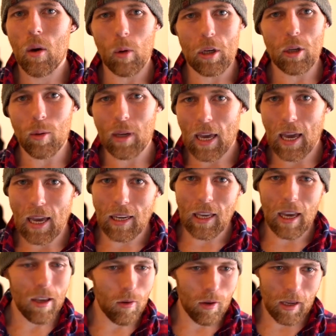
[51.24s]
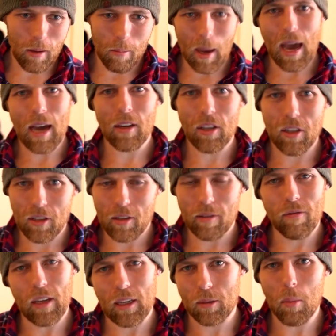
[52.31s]
which you can get patches to
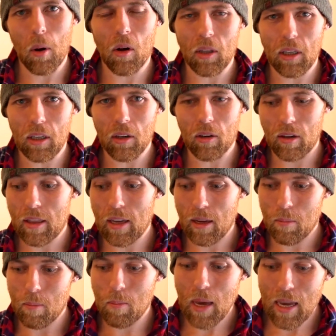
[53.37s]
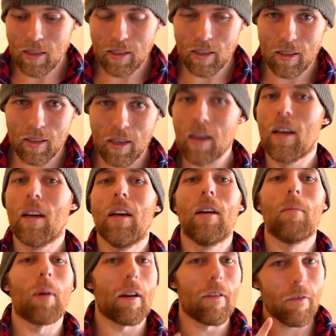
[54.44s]
fix polyurethane bases.
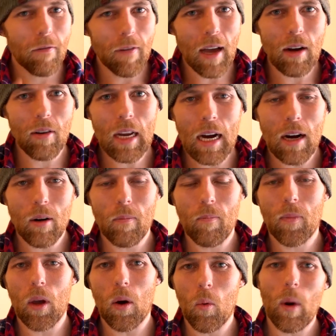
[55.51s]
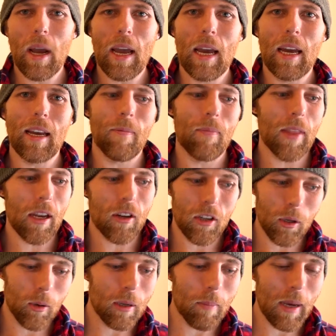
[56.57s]
But I found out a way
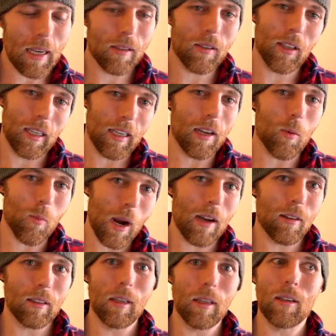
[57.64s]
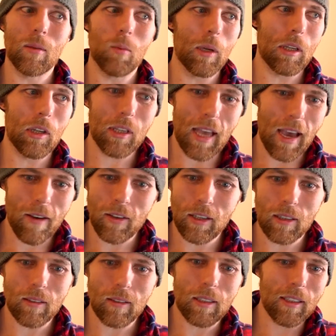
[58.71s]
that you can basically get around this with just
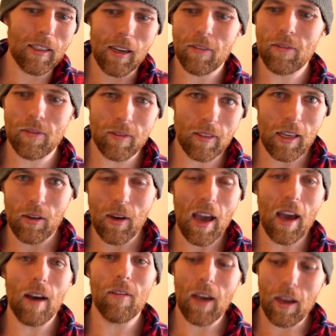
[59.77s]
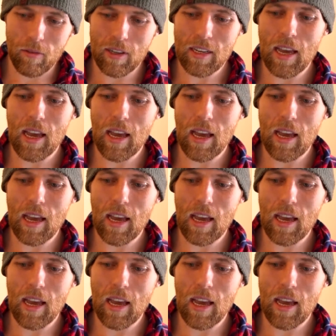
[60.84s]
having stuff that you have every